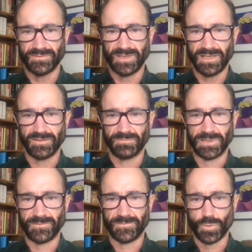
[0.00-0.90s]
disease
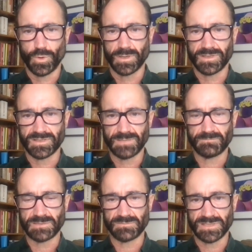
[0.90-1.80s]
before the
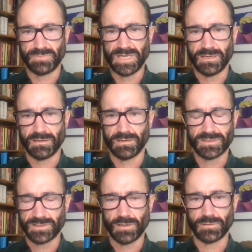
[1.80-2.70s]
symptoms appear,
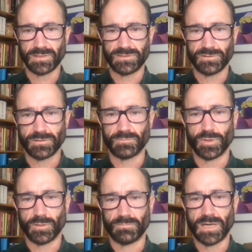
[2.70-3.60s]
it's totally
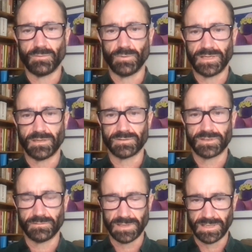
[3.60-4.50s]
doable, but we
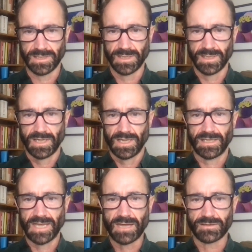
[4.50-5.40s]
don't do it.
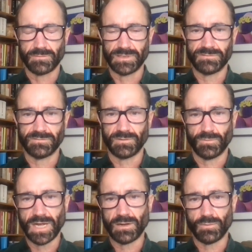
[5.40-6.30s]
And how can we do it?
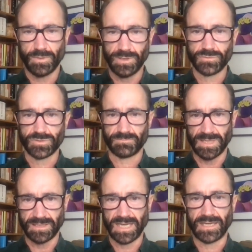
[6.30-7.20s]
Well, we use
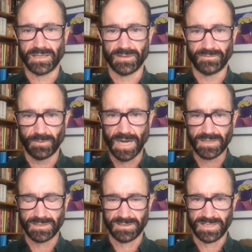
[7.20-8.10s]
big data. So we're
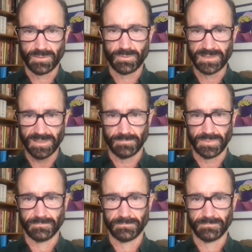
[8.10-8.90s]
actually sequencing